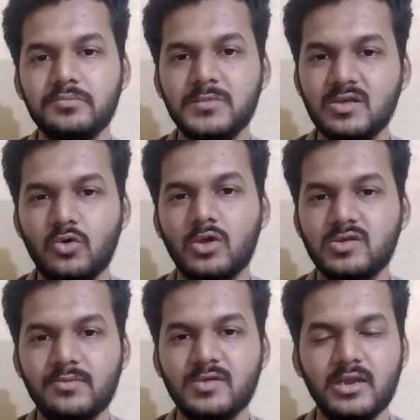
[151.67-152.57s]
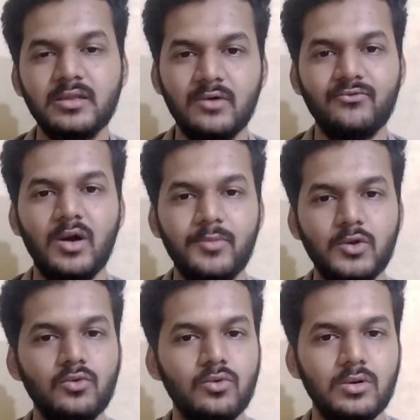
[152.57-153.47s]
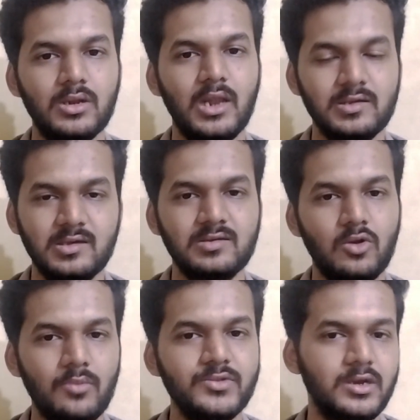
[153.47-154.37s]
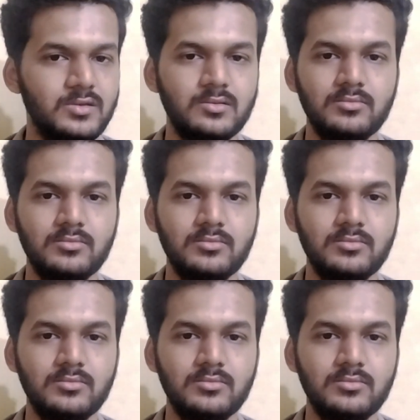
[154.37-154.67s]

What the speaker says: these concepts are enough up to classes and objects.